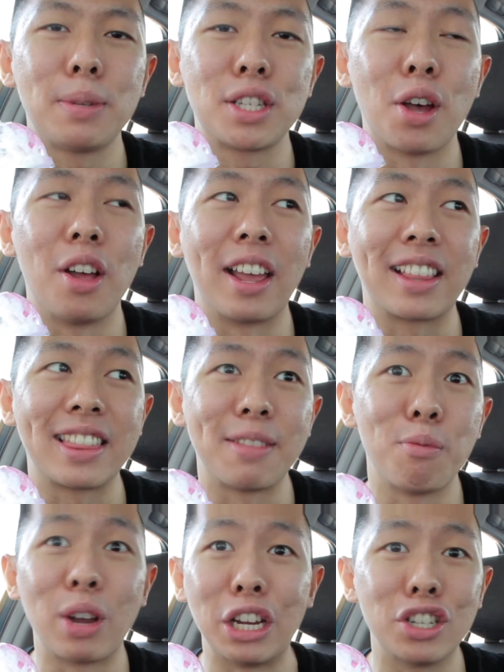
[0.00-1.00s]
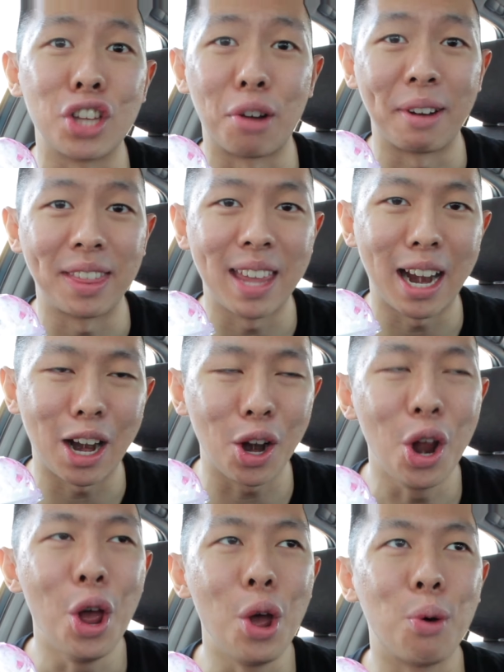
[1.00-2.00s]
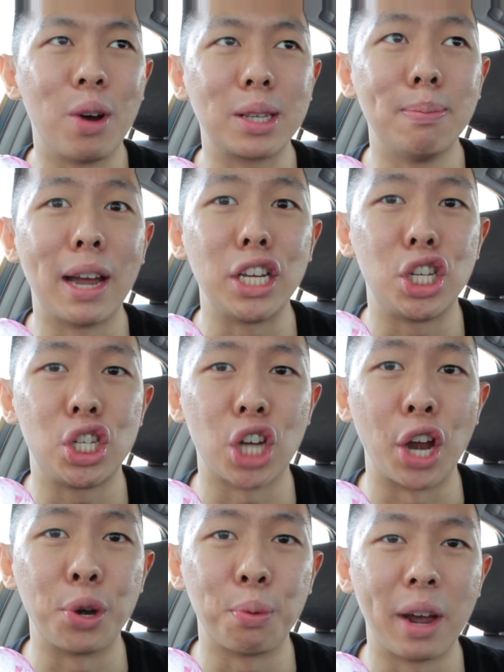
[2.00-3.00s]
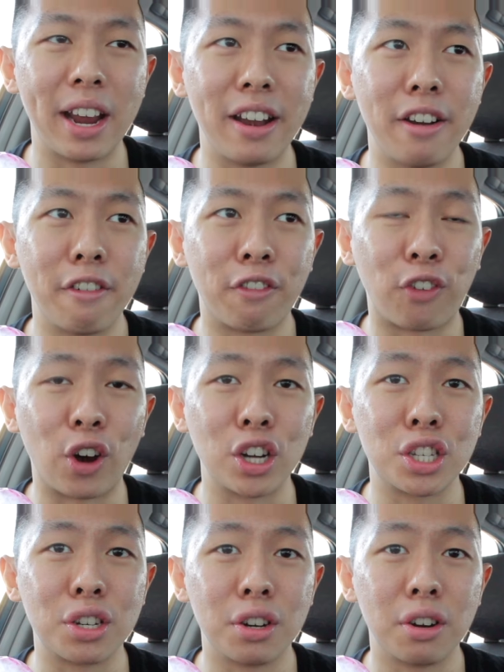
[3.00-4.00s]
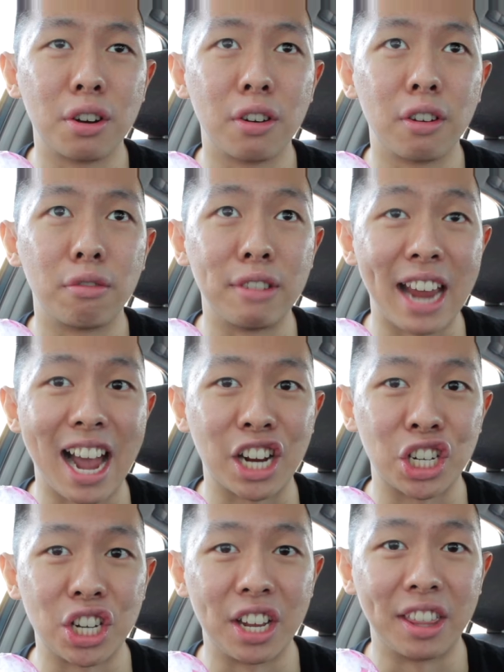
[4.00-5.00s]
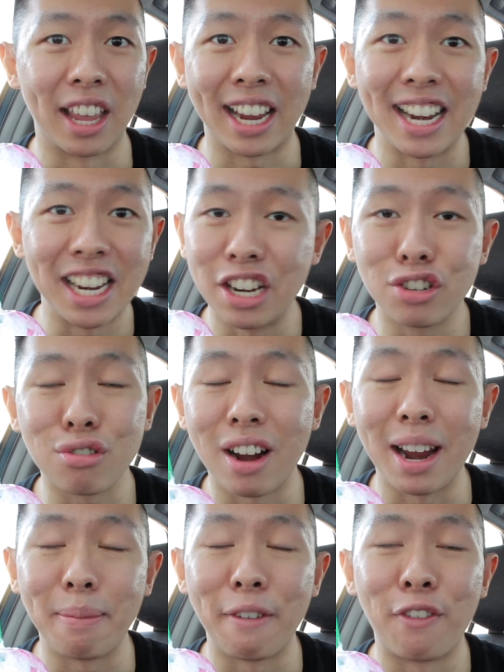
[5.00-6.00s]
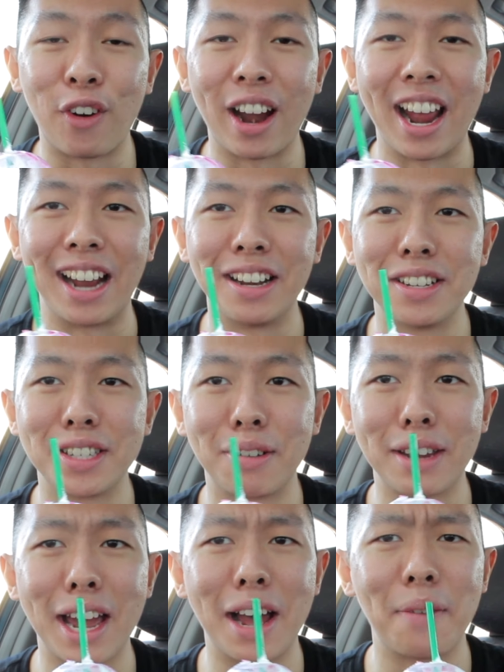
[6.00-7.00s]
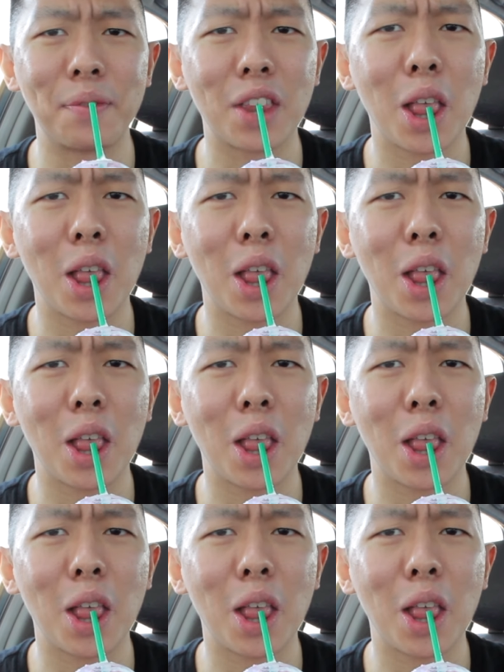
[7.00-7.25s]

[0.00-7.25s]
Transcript: So like what you saw right there was my genuine first reaction. Like, I didn't try it beforehand. So yeah.